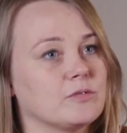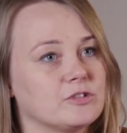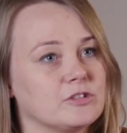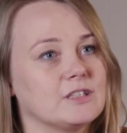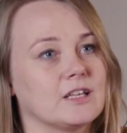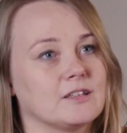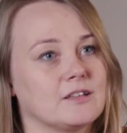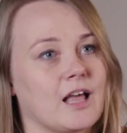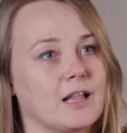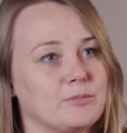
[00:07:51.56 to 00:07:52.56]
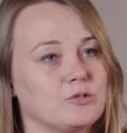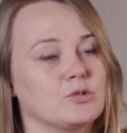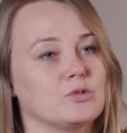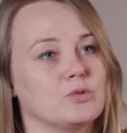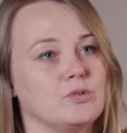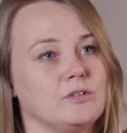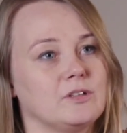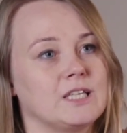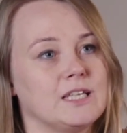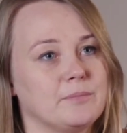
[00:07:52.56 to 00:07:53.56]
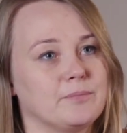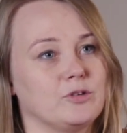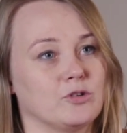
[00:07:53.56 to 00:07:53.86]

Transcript: I would see that it helps you to keep